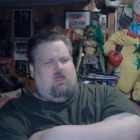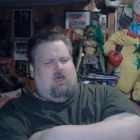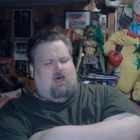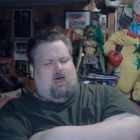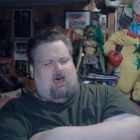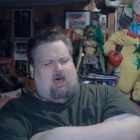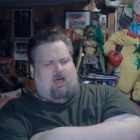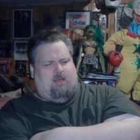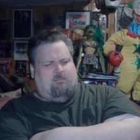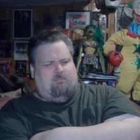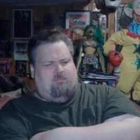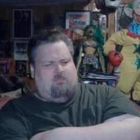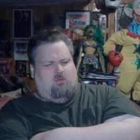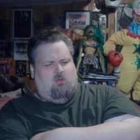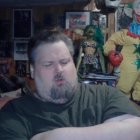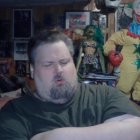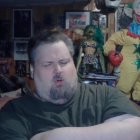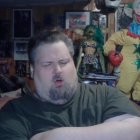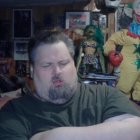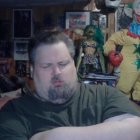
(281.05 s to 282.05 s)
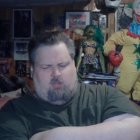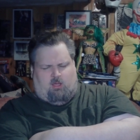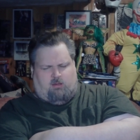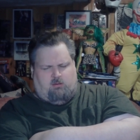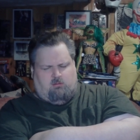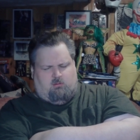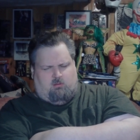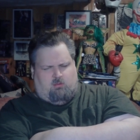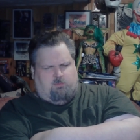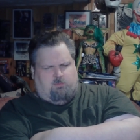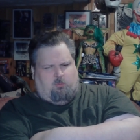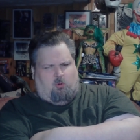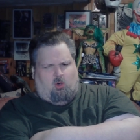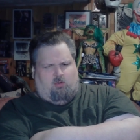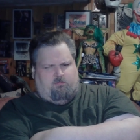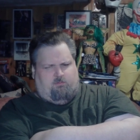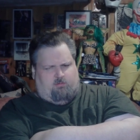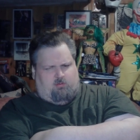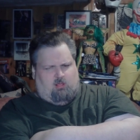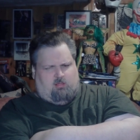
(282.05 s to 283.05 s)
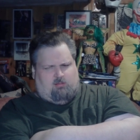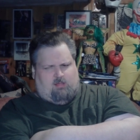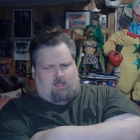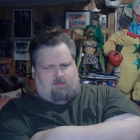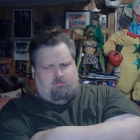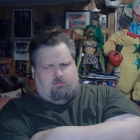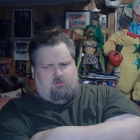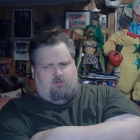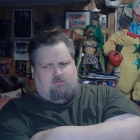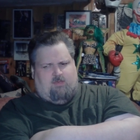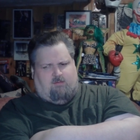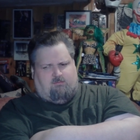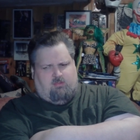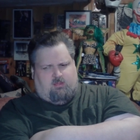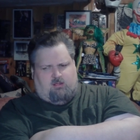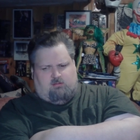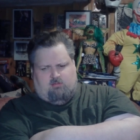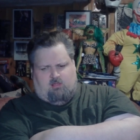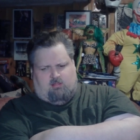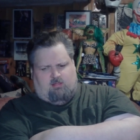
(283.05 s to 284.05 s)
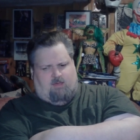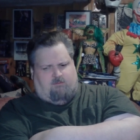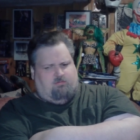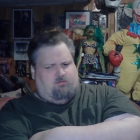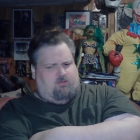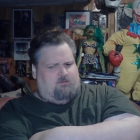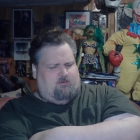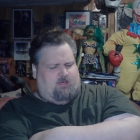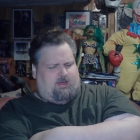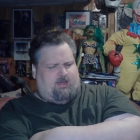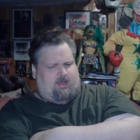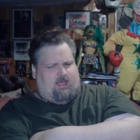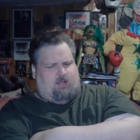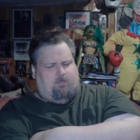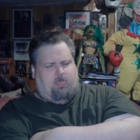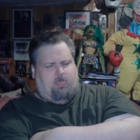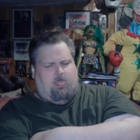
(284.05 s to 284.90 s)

um, who, hold on, spoil for Low Life, so if you haven't seen Low Life, see right now